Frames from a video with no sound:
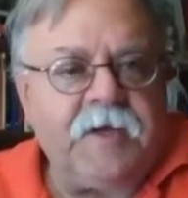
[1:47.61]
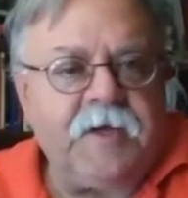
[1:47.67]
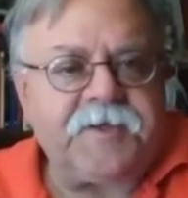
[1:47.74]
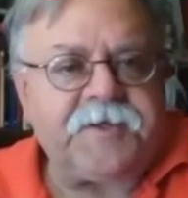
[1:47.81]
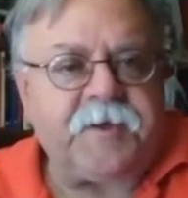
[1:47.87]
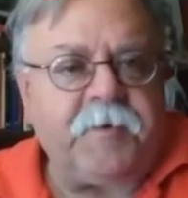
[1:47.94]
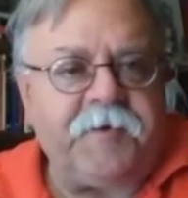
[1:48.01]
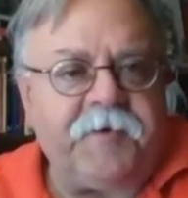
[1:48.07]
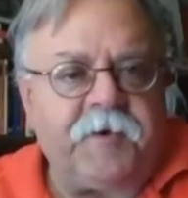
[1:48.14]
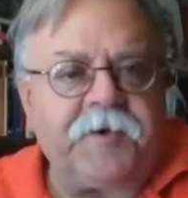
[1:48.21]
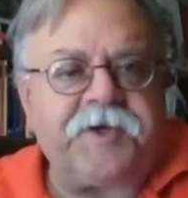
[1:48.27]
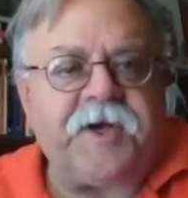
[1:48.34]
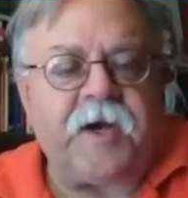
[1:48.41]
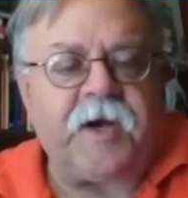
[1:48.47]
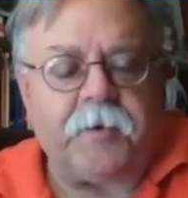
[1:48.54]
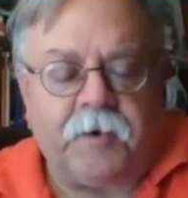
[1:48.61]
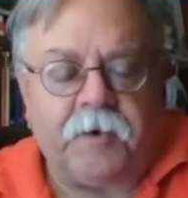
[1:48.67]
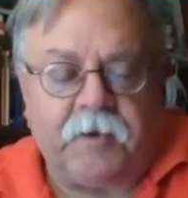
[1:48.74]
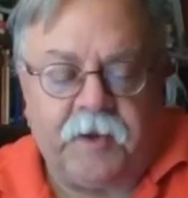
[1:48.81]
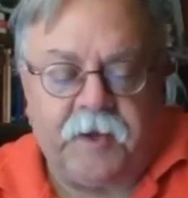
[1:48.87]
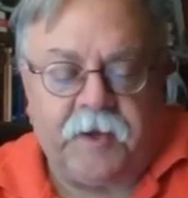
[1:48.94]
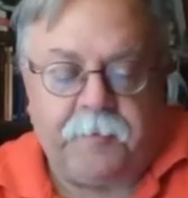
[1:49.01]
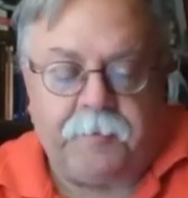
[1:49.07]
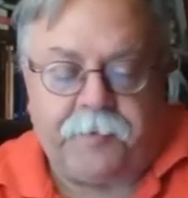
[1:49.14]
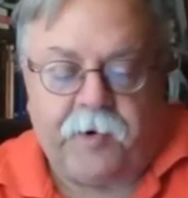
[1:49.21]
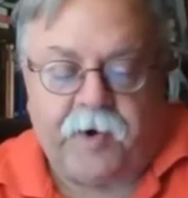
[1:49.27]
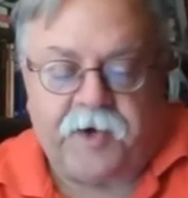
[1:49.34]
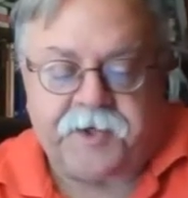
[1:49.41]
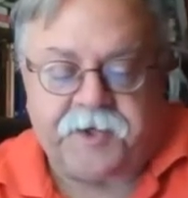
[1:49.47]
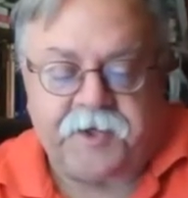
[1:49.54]
some of your general
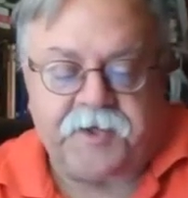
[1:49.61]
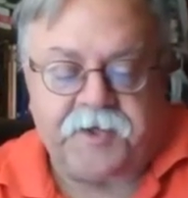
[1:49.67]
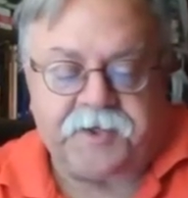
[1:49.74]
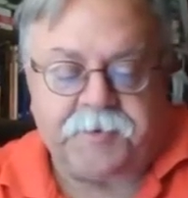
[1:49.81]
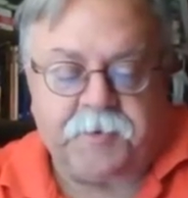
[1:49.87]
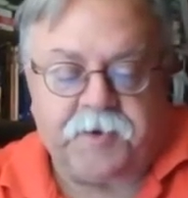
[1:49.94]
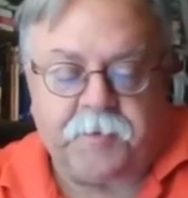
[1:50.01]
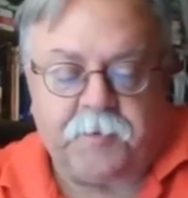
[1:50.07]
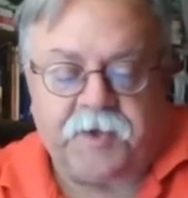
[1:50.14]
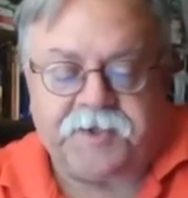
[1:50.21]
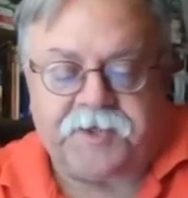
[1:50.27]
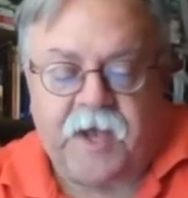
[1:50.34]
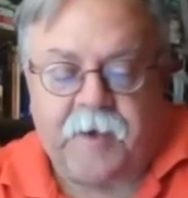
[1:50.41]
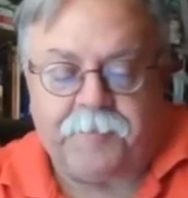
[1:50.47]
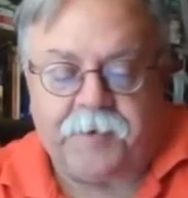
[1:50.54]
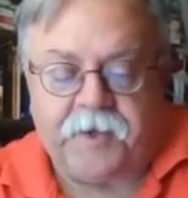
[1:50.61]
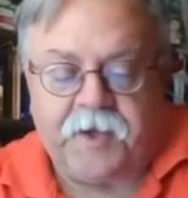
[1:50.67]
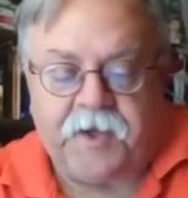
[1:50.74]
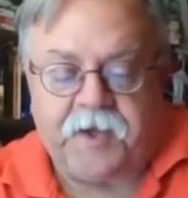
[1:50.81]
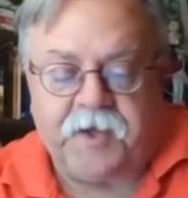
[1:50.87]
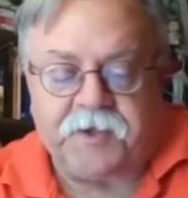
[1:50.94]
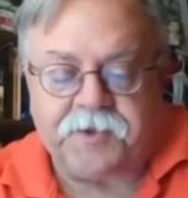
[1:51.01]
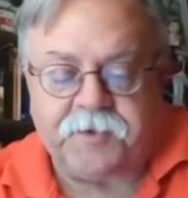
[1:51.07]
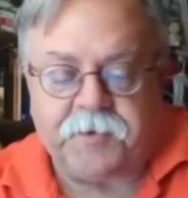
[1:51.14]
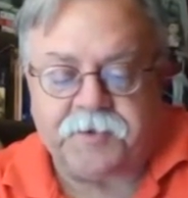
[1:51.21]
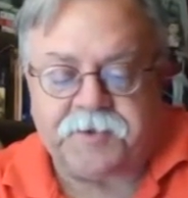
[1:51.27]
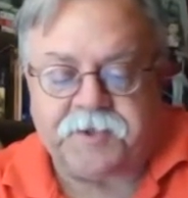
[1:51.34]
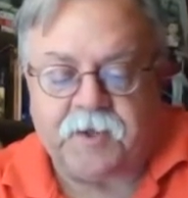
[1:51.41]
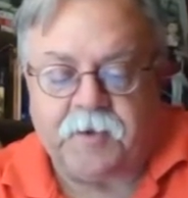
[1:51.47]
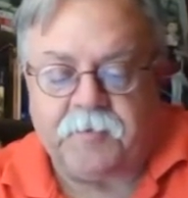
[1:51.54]
impressions with what's happening in
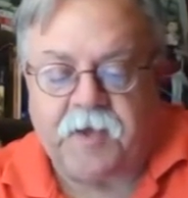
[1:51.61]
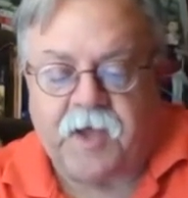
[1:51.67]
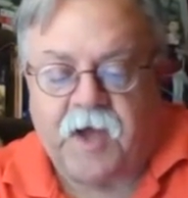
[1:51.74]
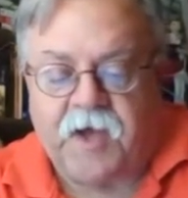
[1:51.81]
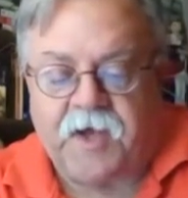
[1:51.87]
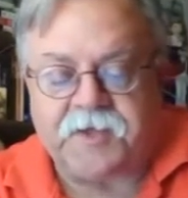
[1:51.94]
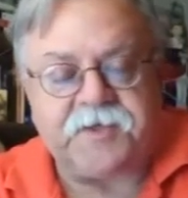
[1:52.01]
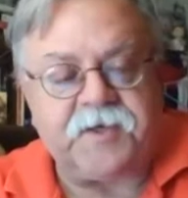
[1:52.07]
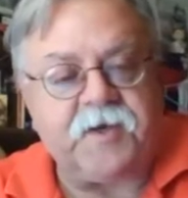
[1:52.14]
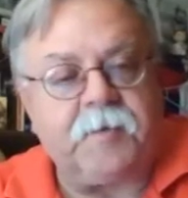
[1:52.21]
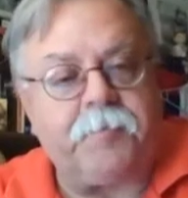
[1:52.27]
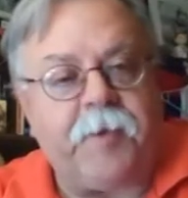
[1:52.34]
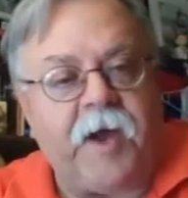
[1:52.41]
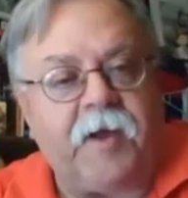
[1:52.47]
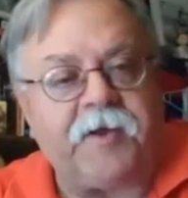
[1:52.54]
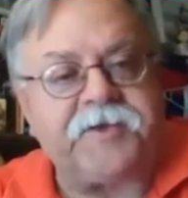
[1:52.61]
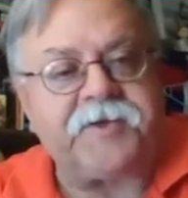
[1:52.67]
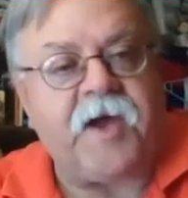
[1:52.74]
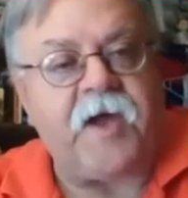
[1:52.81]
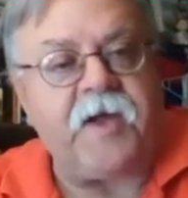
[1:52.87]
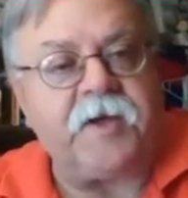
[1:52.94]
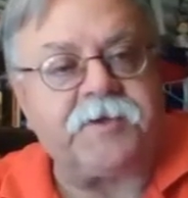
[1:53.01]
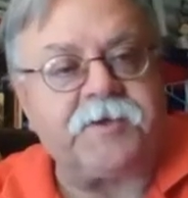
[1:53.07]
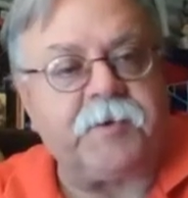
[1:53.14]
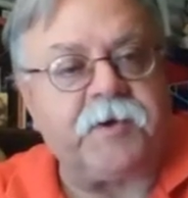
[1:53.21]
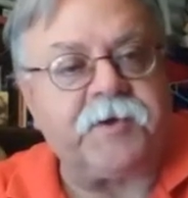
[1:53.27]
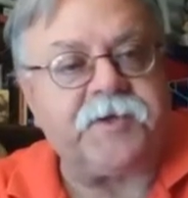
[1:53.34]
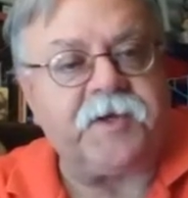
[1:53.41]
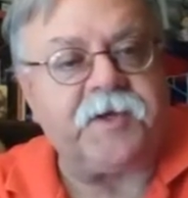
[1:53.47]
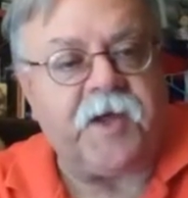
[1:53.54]
Jerusalem, Gaza, Palestine,
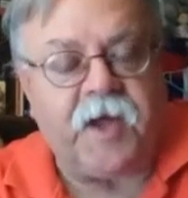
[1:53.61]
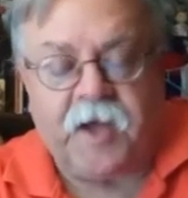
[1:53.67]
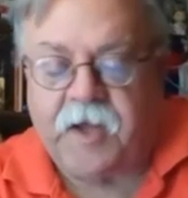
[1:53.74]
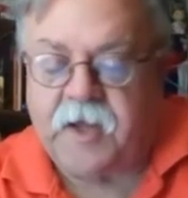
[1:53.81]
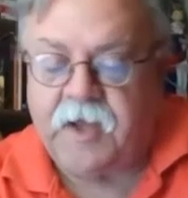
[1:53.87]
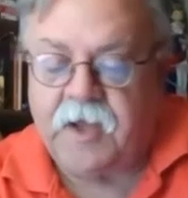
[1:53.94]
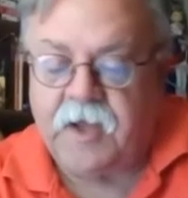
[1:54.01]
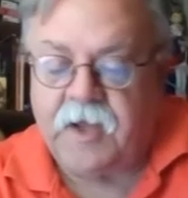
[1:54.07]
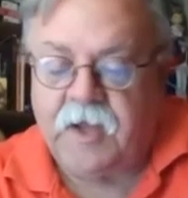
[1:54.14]
Israel today.